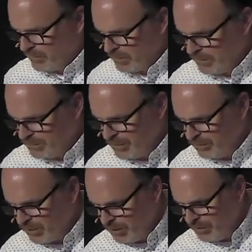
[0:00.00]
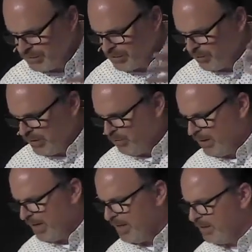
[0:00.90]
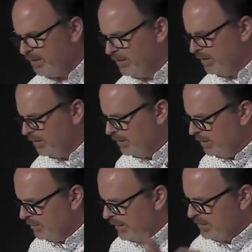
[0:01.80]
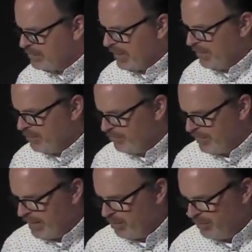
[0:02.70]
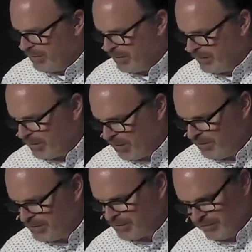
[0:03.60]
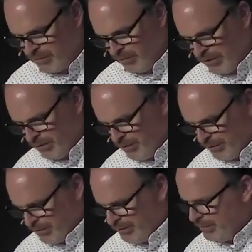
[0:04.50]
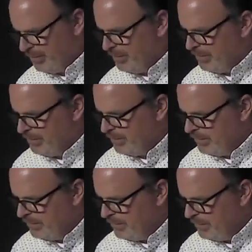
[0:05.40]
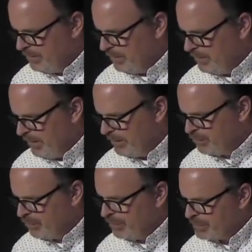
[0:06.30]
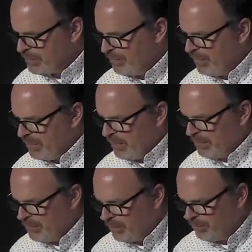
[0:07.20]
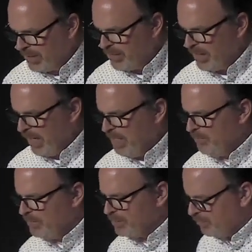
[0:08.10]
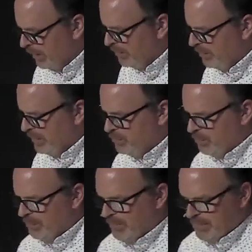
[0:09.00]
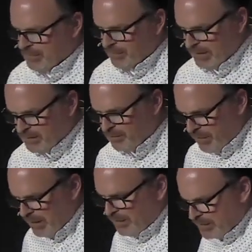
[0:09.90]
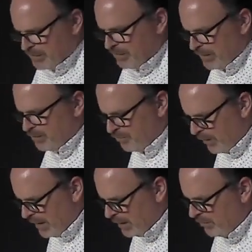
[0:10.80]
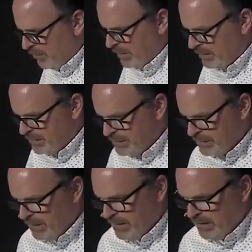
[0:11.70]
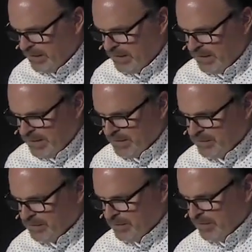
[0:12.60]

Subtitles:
She arose, she went away, laid aside her veil, put on the garments of her widowhood. And Judah sent the young goat by the hand of his friend, the Adullamite. So his friend, this friend of his, is